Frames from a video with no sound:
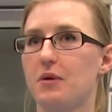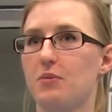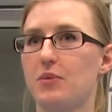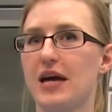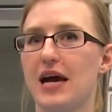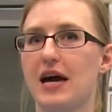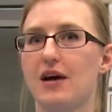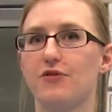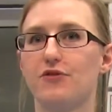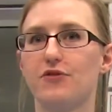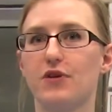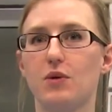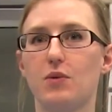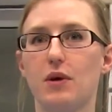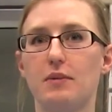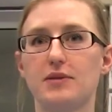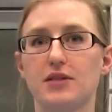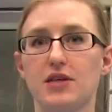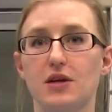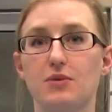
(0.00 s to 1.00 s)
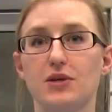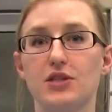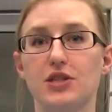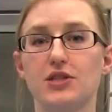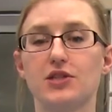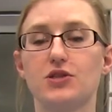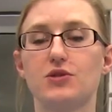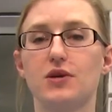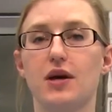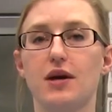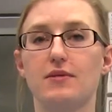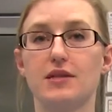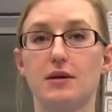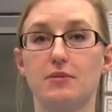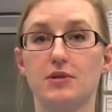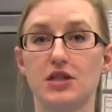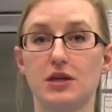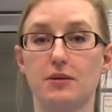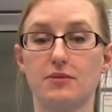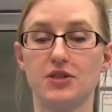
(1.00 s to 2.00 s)
We have a website which is
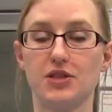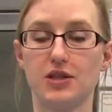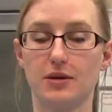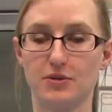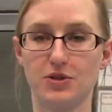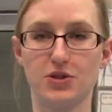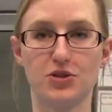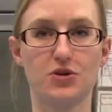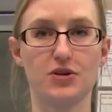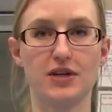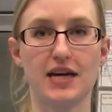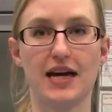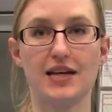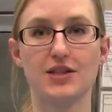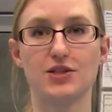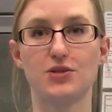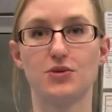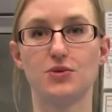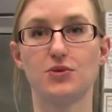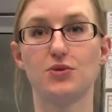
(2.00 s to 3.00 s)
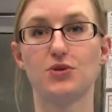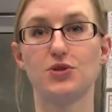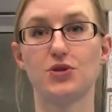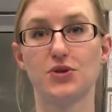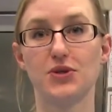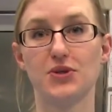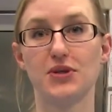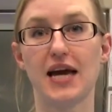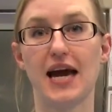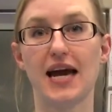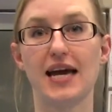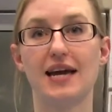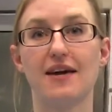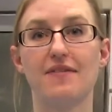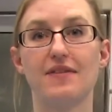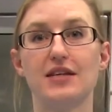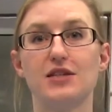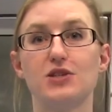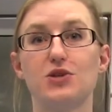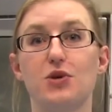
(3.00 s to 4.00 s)
www.cats.org.uk,
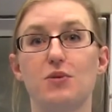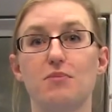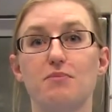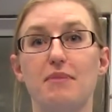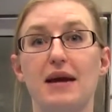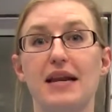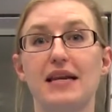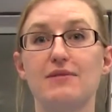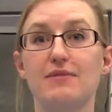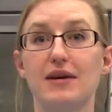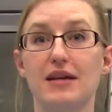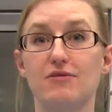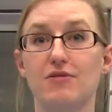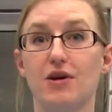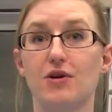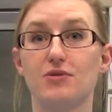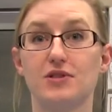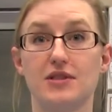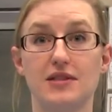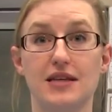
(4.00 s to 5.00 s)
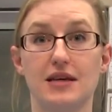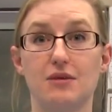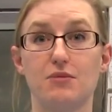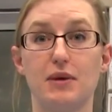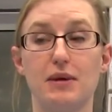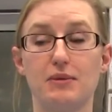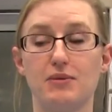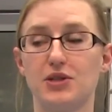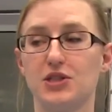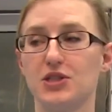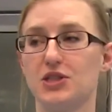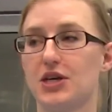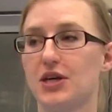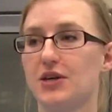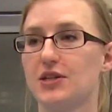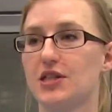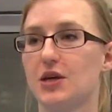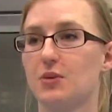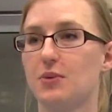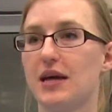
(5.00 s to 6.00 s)
and it's got many roles on there that people can
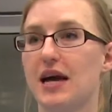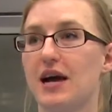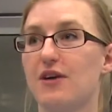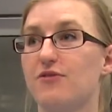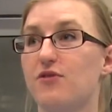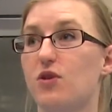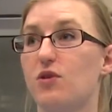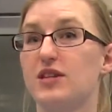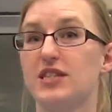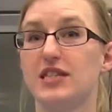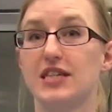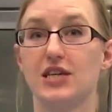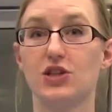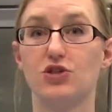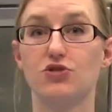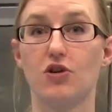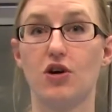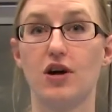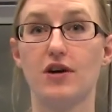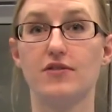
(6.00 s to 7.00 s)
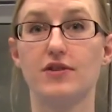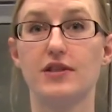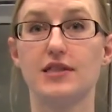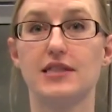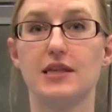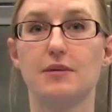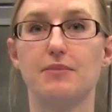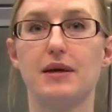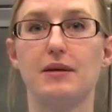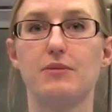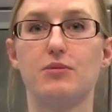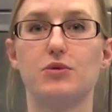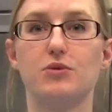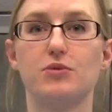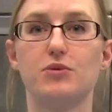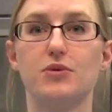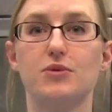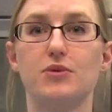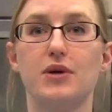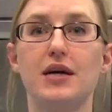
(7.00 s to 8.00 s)
do. So we have volunteer drivers, so people
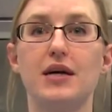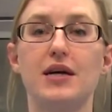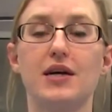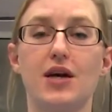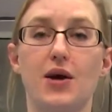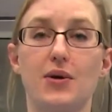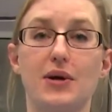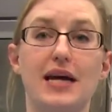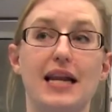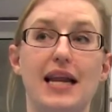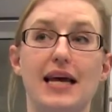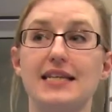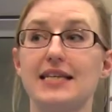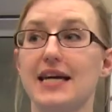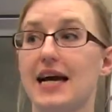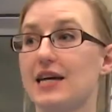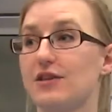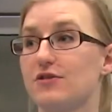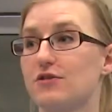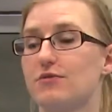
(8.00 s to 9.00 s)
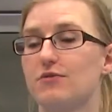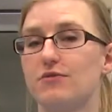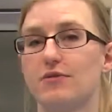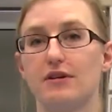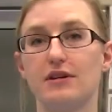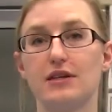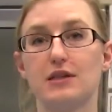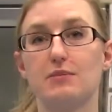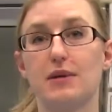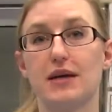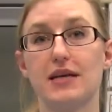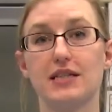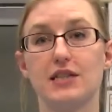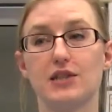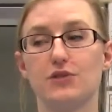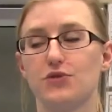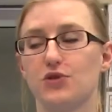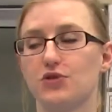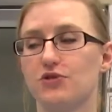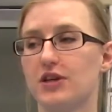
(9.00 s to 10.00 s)
will go and collect cats from various
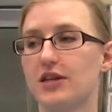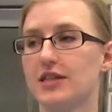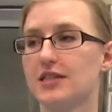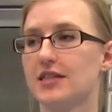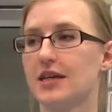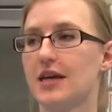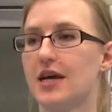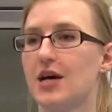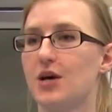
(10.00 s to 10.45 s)
places for us.